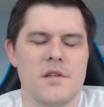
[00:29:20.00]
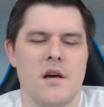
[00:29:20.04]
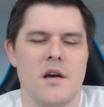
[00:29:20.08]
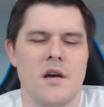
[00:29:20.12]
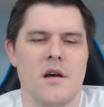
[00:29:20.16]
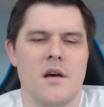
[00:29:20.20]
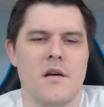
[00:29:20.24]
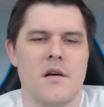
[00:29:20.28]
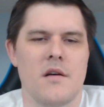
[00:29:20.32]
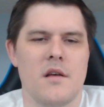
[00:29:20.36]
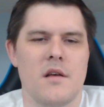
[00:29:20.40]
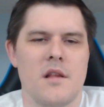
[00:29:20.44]

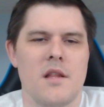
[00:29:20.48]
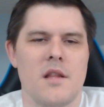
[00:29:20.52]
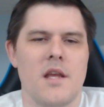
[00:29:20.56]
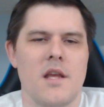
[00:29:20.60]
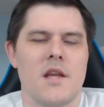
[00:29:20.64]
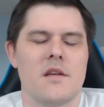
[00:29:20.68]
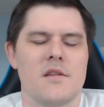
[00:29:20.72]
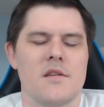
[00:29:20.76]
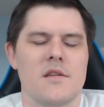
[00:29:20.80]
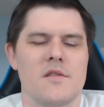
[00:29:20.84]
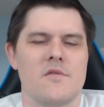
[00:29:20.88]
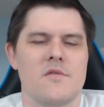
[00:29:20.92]
Helena
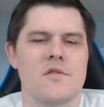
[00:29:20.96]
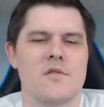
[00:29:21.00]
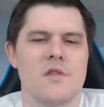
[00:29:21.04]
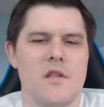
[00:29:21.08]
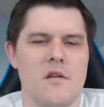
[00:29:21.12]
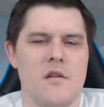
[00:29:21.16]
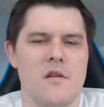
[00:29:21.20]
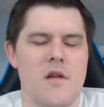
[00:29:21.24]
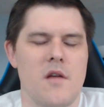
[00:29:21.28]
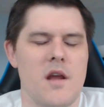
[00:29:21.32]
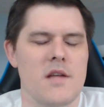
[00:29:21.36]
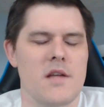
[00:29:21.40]
is usually
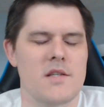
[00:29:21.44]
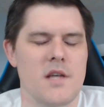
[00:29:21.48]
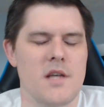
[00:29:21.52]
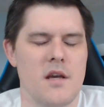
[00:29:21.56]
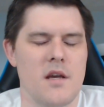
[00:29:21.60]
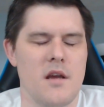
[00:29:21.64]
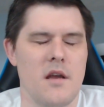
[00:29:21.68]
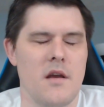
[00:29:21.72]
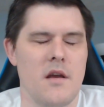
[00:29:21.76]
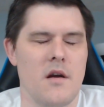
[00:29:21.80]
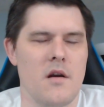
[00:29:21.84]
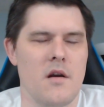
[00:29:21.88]
their
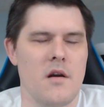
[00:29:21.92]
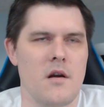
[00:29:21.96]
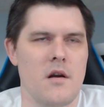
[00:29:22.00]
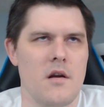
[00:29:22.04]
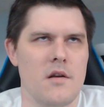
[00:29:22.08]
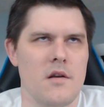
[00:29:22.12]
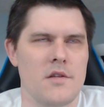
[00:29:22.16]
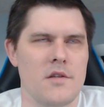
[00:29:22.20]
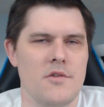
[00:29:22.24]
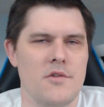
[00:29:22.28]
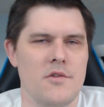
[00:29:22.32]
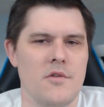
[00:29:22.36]

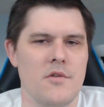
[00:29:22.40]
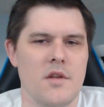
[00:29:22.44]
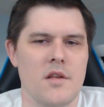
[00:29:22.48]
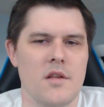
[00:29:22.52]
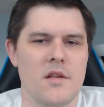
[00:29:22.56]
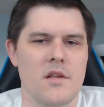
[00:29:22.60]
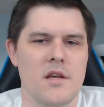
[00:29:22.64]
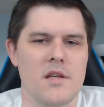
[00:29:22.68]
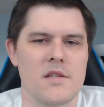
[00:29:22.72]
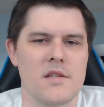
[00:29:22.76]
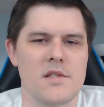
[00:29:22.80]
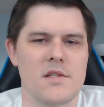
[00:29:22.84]
anti-shooting
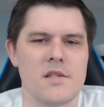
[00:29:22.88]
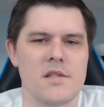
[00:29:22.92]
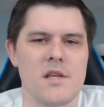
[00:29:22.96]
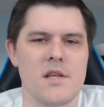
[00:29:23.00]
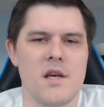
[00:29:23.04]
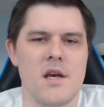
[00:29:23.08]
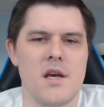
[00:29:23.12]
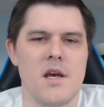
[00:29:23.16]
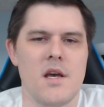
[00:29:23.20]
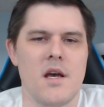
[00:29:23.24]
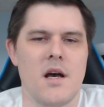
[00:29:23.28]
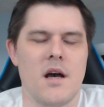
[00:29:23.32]
list.
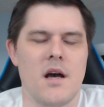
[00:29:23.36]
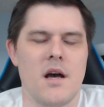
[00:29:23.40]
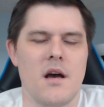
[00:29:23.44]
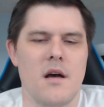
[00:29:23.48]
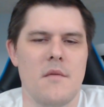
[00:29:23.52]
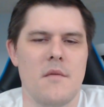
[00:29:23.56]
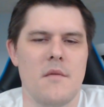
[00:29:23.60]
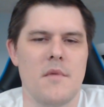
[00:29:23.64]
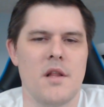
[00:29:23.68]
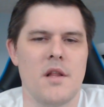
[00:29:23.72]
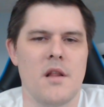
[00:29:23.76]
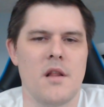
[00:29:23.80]

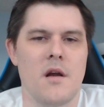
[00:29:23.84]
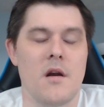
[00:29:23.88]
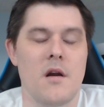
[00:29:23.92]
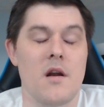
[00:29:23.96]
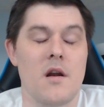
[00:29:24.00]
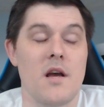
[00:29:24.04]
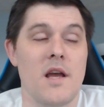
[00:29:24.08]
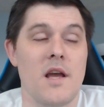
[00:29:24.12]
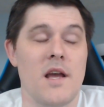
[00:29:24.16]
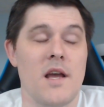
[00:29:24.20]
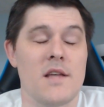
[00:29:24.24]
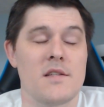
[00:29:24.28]
Alara
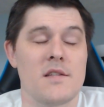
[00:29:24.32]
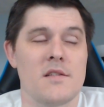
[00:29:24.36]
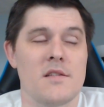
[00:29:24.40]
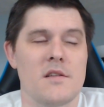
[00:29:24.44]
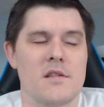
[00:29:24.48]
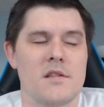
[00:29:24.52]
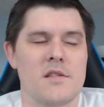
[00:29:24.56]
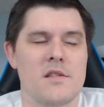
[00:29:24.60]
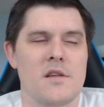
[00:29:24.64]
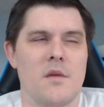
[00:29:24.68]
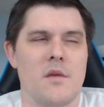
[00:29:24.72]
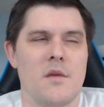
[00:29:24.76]
has
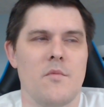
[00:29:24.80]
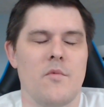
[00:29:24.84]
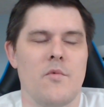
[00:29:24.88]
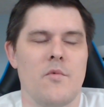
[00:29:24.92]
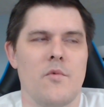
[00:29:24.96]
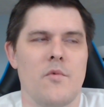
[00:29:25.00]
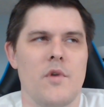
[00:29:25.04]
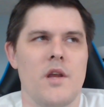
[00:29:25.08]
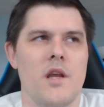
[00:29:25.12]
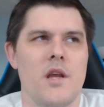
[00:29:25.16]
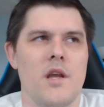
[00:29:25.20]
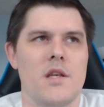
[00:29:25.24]
some
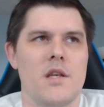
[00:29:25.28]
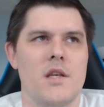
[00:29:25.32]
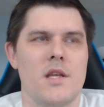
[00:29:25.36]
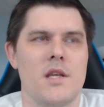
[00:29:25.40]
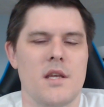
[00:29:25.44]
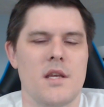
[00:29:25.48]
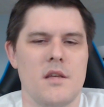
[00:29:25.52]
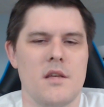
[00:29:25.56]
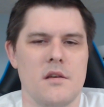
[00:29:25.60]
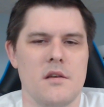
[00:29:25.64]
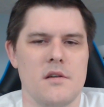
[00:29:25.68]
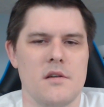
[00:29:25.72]

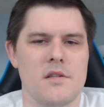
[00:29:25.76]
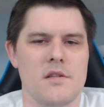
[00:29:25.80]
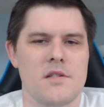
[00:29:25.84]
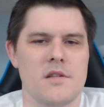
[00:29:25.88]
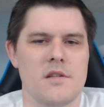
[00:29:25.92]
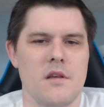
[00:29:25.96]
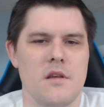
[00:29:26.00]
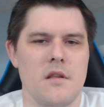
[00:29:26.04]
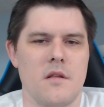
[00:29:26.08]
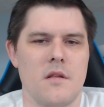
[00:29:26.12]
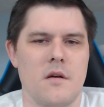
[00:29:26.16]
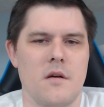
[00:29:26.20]
ridiculously
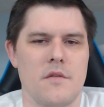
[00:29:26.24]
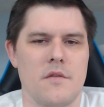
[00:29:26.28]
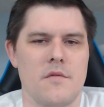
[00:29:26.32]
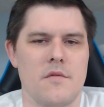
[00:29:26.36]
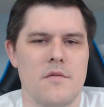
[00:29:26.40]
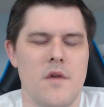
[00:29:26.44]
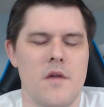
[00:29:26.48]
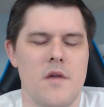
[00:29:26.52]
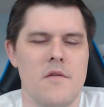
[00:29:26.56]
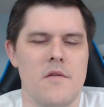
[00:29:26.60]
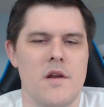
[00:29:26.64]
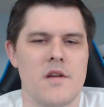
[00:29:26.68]
long
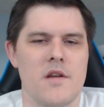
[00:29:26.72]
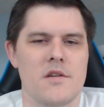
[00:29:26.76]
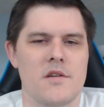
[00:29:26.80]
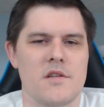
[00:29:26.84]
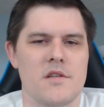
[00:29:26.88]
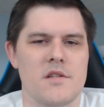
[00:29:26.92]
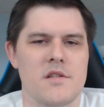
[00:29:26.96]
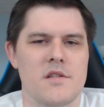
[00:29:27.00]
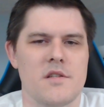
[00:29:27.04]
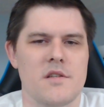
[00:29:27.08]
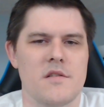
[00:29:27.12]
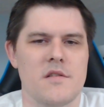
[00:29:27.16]
threat
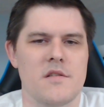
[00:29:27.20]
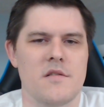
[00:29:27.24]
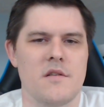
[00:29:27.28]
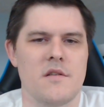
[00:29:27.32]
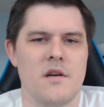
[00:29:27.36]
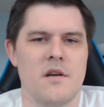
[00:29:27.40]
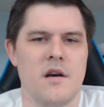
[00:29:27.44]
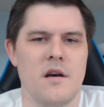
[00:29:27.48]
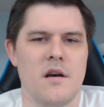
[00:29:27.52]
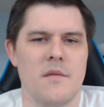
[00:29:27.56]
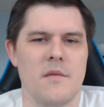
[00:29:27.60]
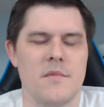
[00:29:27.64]
ranges,
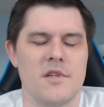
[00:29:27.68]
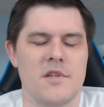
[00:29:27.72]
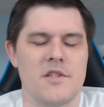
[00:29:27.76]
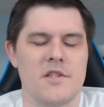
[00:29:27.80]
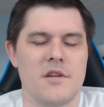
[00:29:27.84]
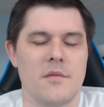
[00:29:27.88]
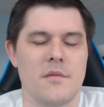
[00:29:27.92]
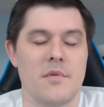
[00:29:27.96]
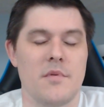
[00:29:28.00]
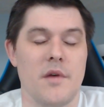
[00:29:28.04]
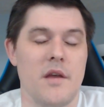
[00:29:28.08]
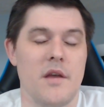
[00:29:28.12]
and she can
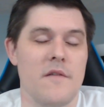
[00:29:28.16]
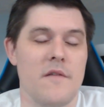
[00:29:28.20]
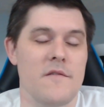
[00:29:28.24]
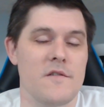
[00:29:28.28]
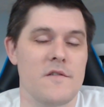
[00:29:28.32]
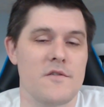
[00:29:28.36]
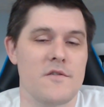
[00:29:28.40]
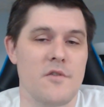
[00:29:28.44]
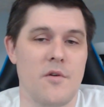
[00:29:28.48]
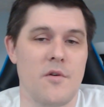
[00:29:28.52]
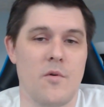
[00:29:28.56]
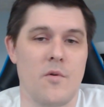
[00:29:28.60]
play
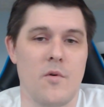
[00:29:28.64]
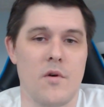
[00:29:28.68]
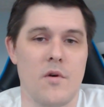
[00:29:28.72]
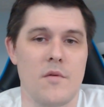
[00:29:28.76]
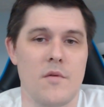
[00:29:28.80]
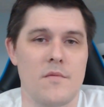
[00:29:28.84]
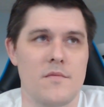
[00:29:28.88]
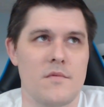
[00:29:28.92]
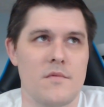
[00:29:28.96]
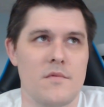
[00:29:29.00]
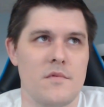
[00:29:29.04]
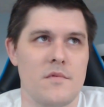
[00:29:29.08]
infantry or
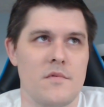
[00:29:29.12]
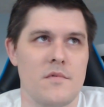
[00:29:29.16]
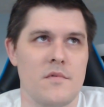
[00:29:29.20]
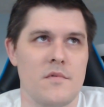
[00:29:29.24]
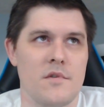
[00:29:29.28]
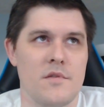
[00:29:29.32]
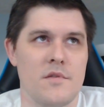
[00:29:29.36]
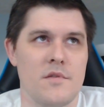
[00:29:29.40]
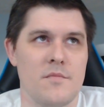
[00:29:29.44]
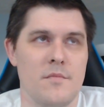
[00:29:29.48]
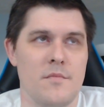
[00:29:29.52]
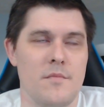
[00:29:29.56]

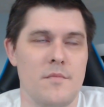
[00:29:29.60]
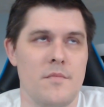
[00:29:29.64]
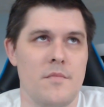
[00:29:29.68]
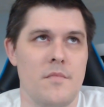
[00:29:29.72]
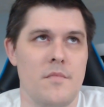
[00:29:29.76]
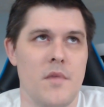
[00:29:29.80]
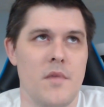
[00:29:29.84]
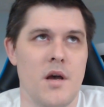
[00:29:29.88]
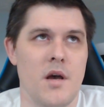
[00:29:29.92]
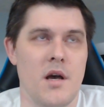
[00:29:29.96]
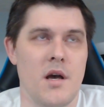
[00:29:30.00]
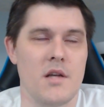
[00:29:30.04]

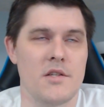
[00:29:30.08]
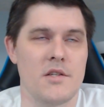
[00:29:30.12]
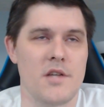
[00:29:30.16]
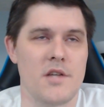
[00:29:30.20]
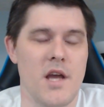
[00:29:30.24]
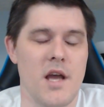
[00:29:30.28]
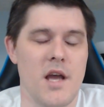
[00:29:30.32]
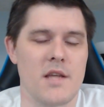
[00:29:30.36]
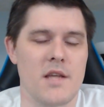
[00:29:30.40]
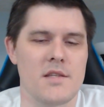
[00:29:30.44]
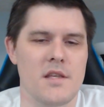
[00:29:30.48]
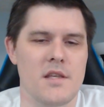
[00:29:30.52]

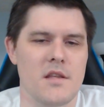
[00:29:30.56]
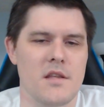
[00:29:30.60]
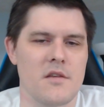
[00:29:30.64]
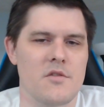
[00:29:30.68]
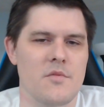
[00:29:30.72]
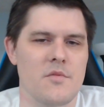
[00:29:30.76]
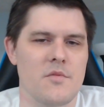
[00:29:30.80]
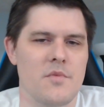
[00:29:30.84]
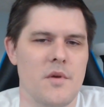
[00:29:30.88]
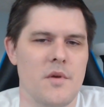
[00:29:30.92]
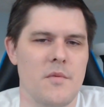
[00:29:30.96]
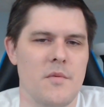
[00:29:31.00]
jacks. I think she'll
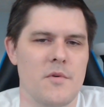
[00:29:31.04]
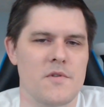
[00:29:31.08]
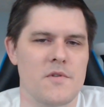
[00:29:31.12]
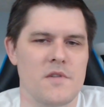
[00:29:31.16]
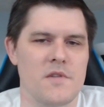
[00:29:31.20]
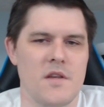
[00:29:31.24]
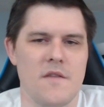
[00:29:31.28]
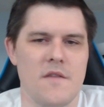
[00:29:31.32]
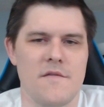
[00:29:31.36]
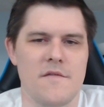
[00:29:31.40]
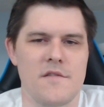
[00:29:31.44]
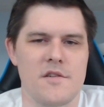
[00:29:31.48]
play mostly
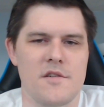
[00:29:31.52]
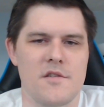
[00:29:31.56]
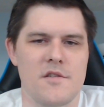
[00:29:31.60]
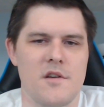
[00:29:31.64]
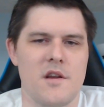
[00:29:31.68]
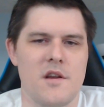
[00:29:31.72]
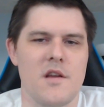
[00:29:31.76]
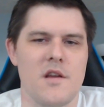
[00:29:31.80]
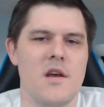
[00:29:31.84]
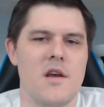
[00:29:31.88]
infantry.